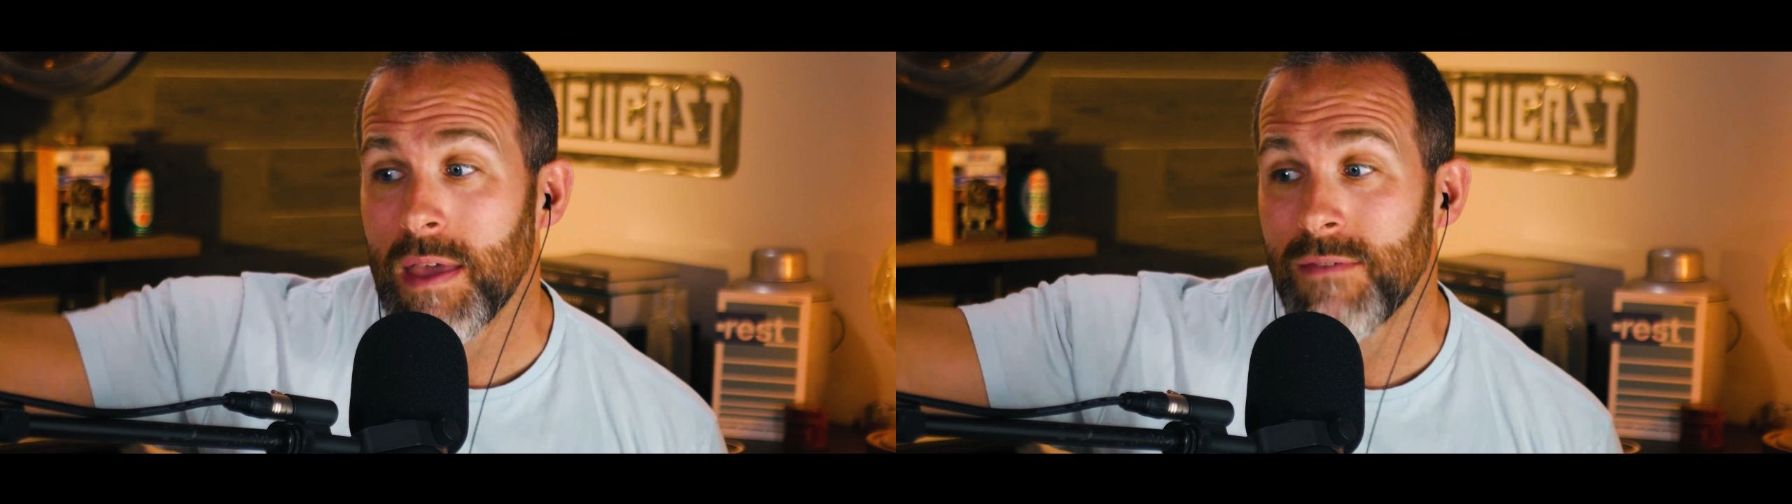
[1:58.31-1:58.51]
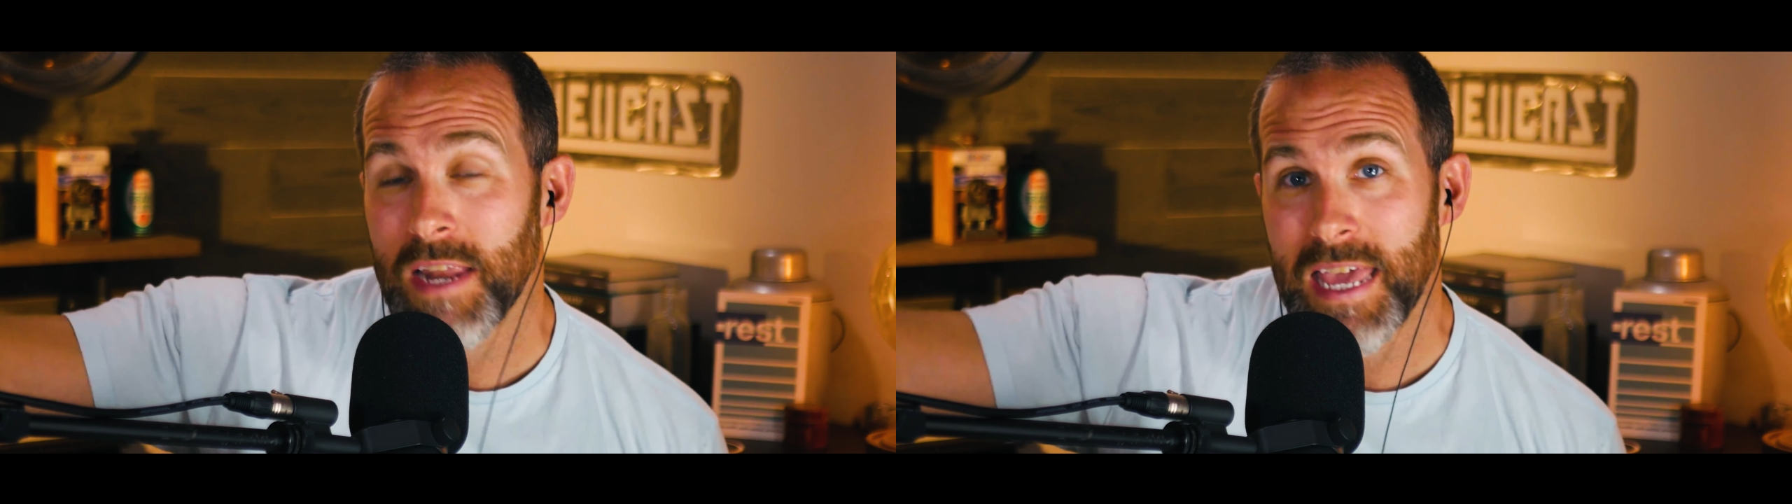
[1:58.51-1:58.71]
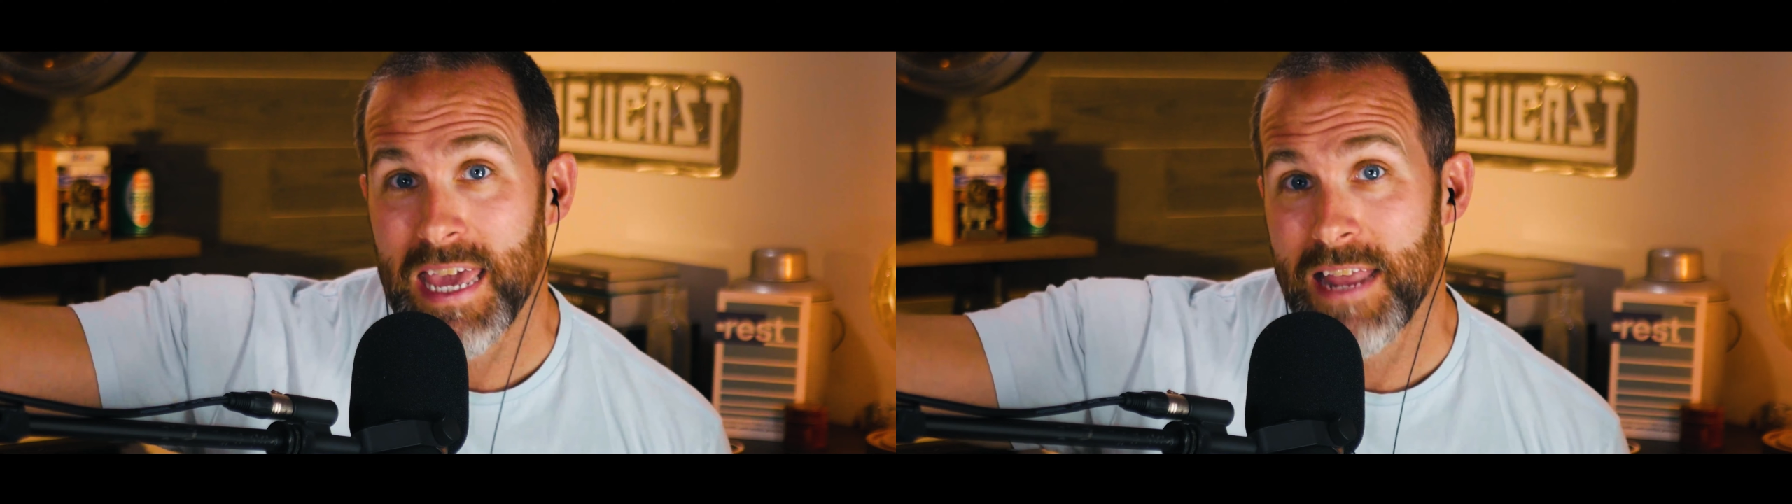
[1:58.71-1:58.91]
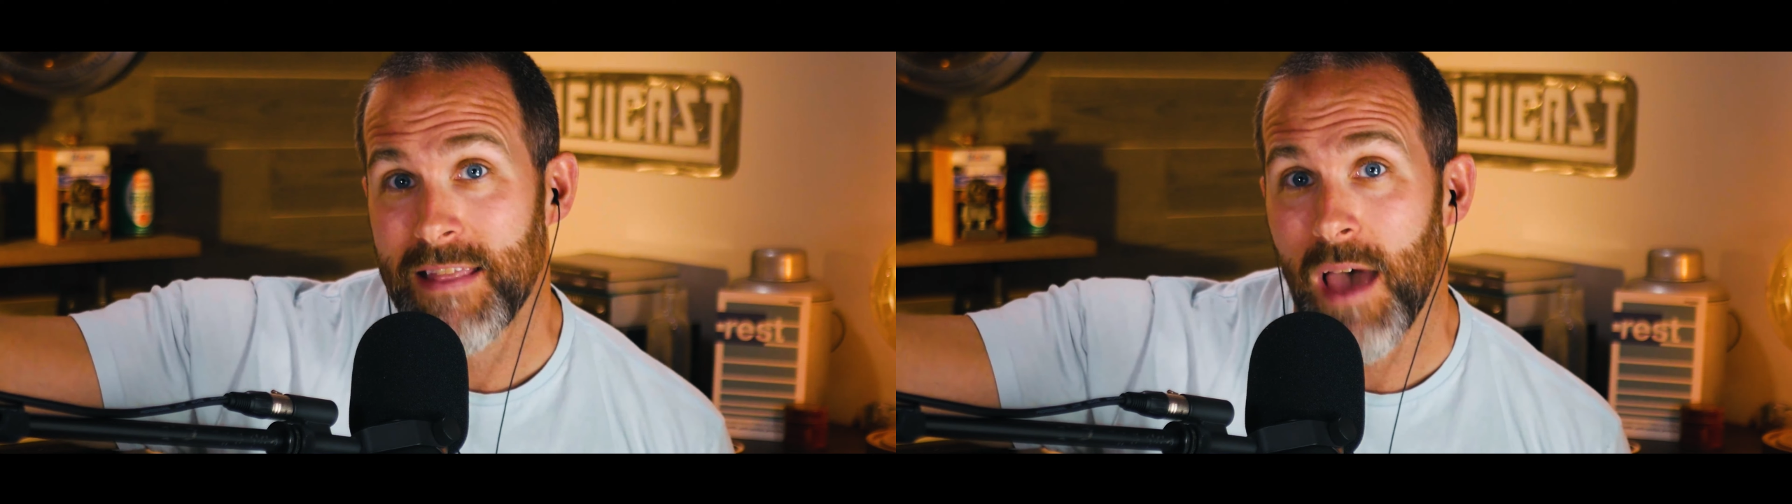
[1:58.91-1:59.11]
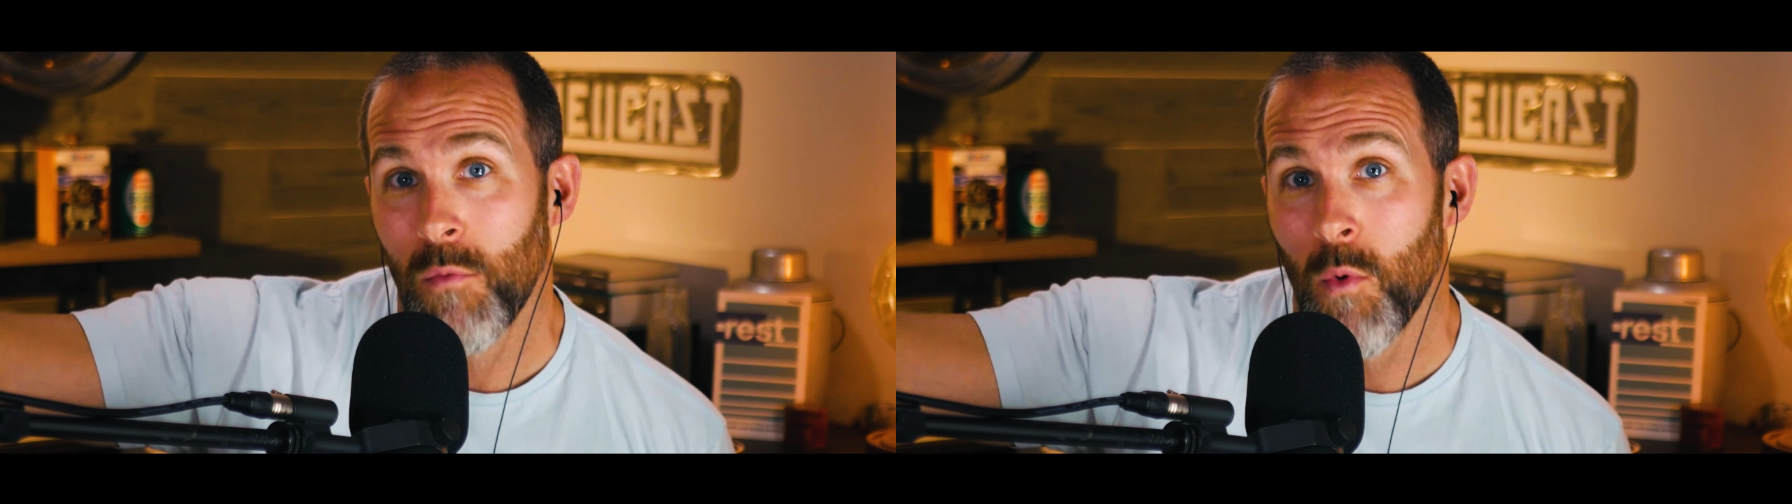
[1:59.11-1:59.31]
even heed
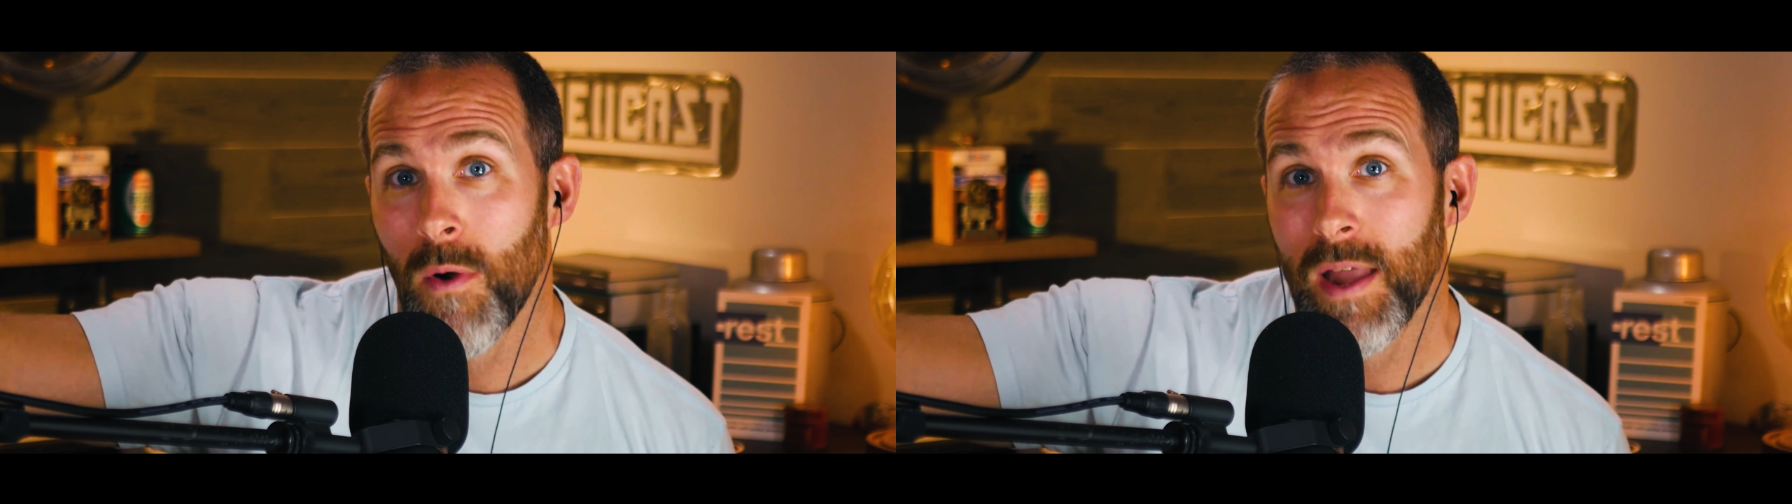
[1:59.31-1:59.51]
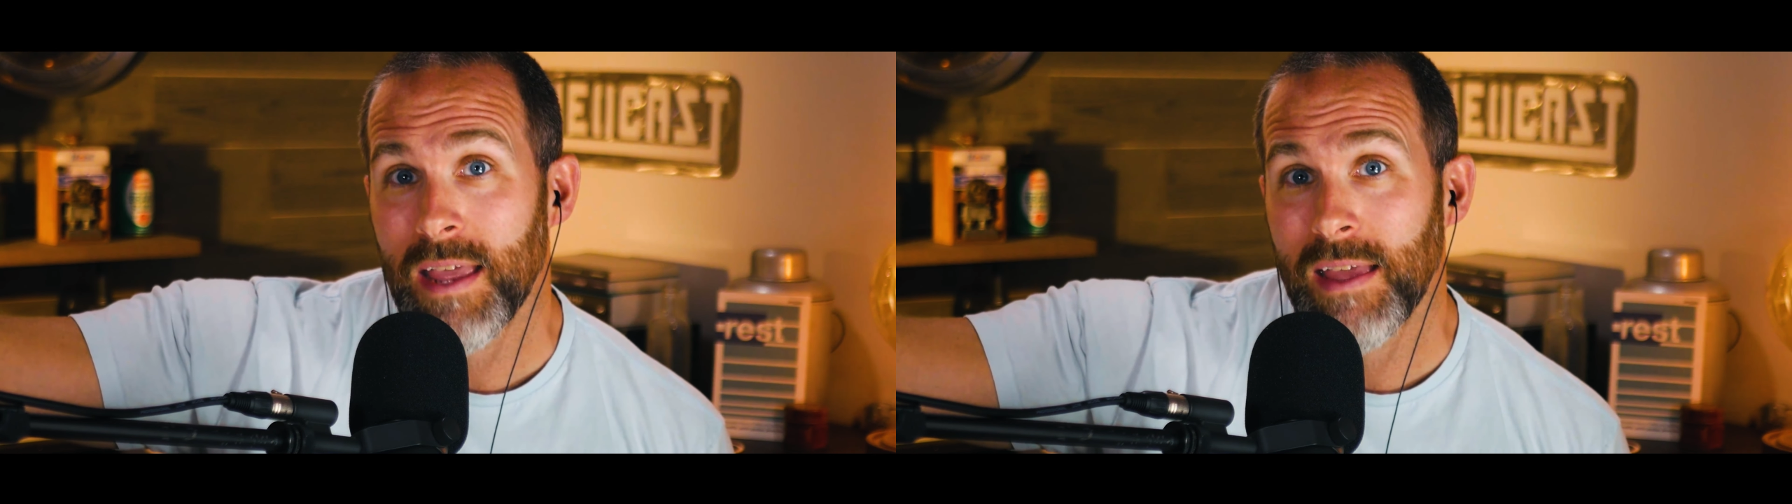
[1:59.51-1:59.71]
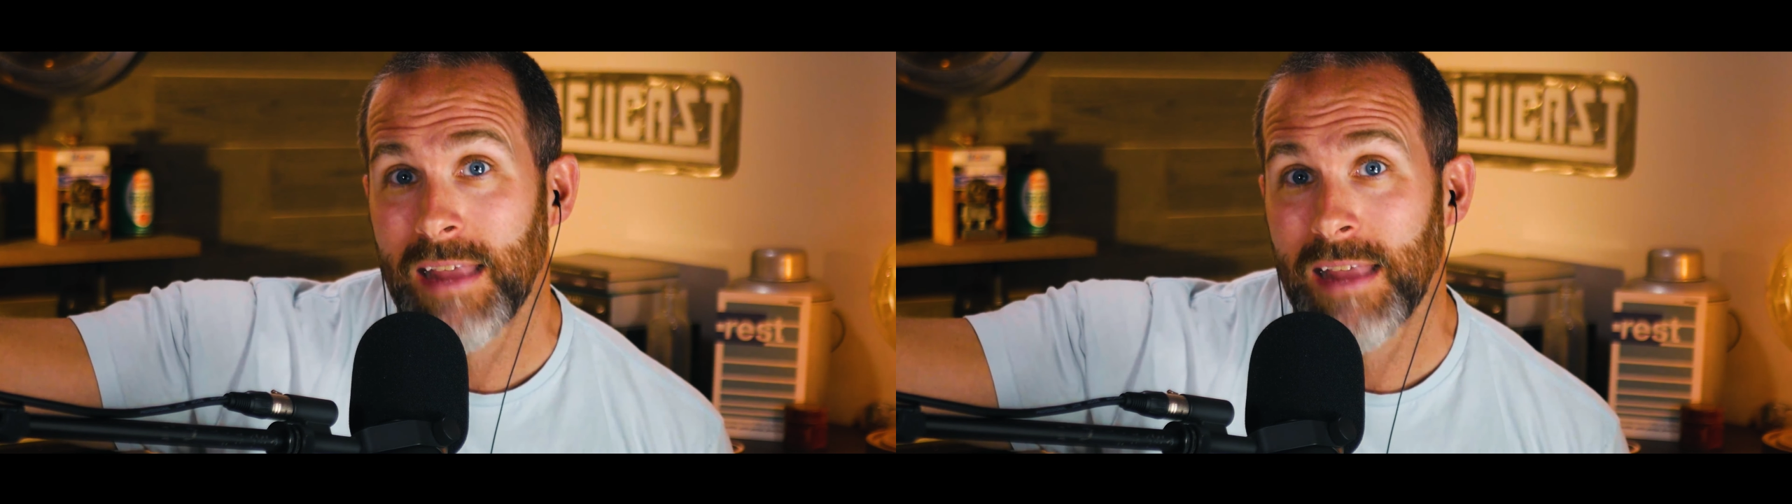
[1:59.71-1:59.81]
that warning